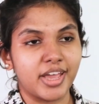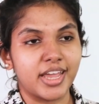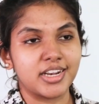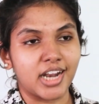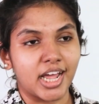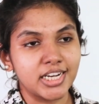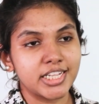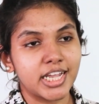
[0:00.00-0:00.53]
and
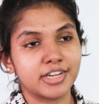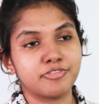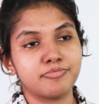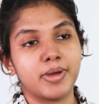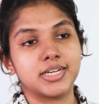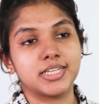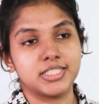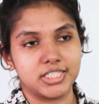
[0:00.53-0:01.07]
non-tariff
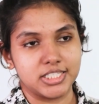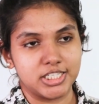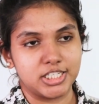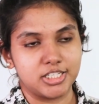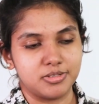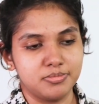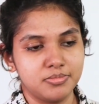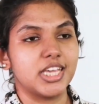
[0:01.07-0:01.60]
barrier
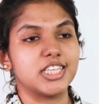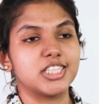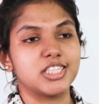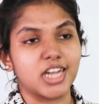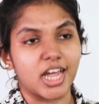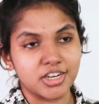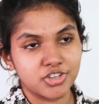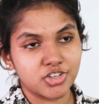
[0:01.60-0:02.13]
system is
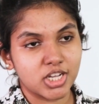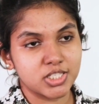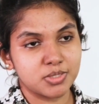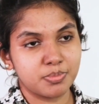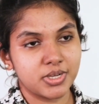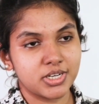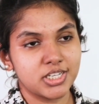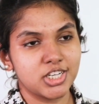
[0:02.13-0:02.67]

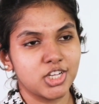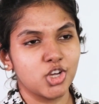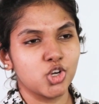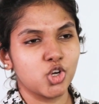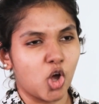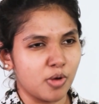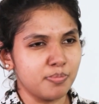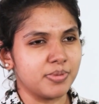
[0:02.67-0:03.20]
non-transparent,
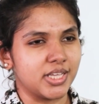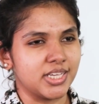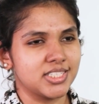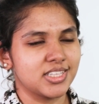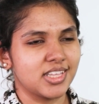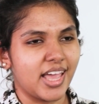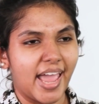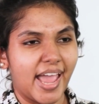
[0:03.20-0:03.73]
complex,
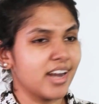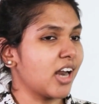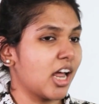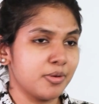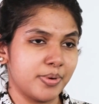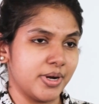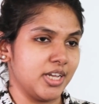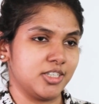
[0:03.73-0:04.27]
and
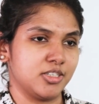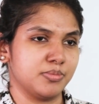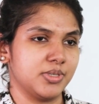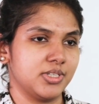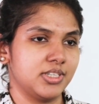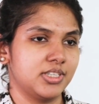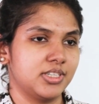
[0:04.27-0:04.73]
unpredictable,